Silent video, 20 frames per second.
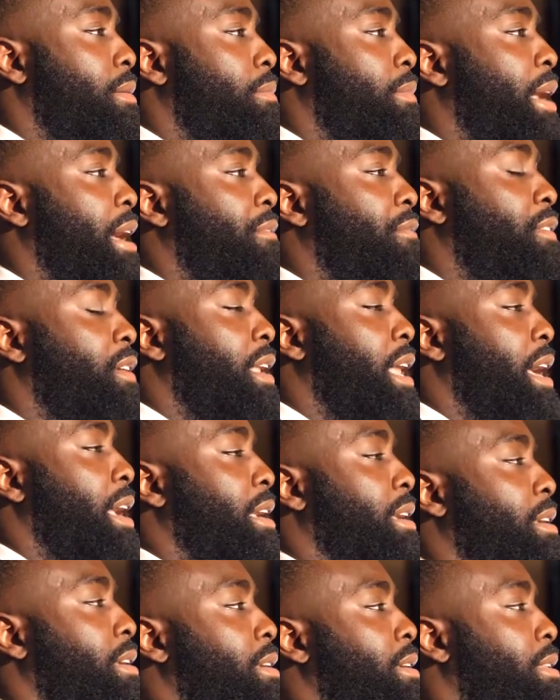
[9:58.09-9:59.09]
But I feel
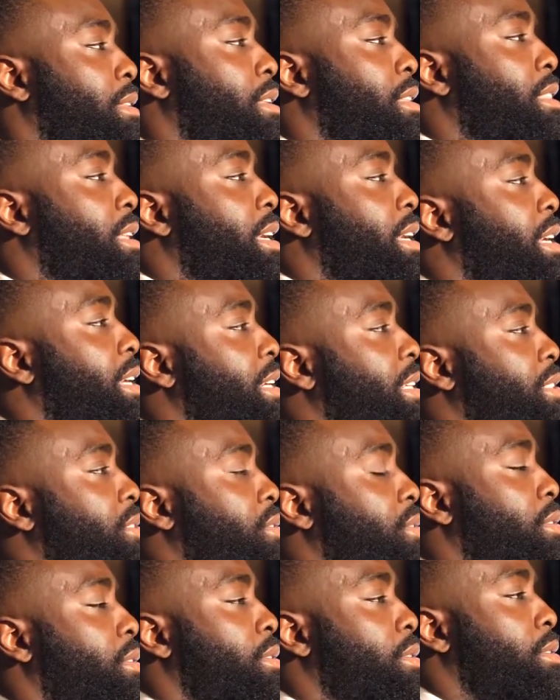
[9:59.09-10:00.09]
like the thing is,
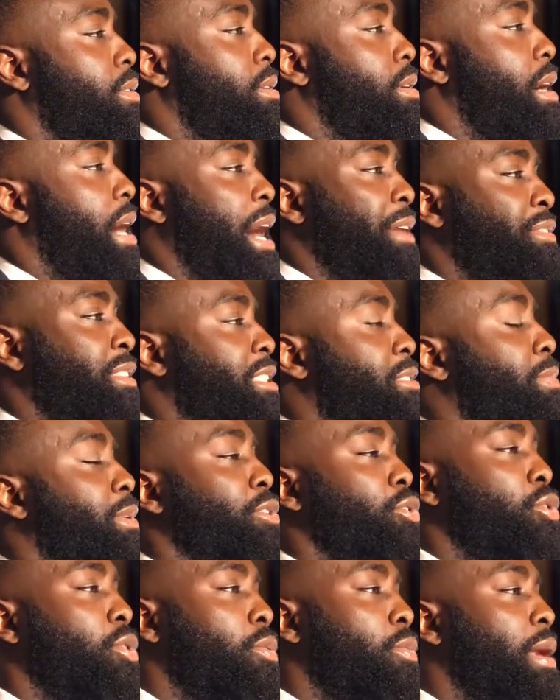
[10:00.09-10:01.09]
I've just
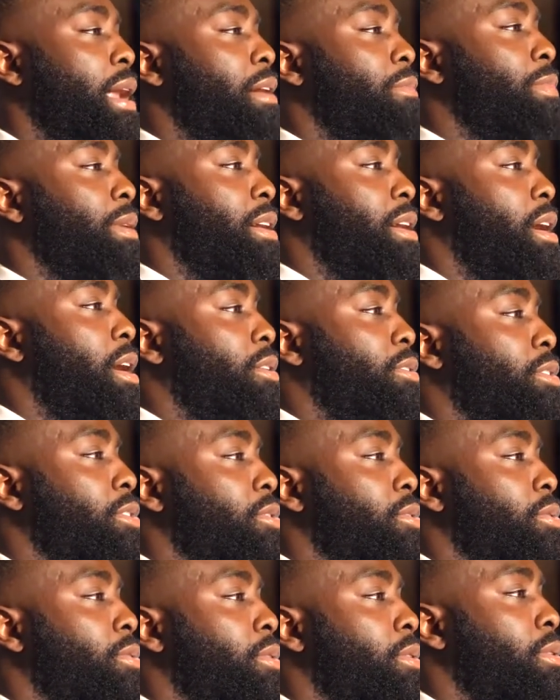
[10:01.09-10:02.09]
been doing what I've been called to
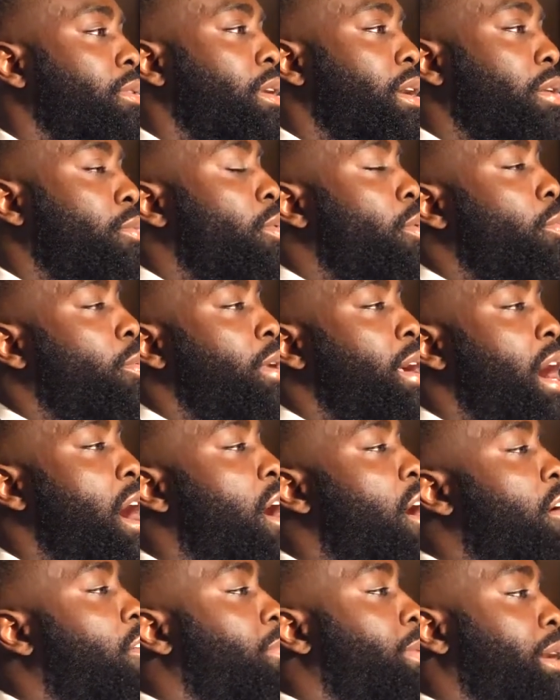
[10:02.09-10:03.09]
do and what we all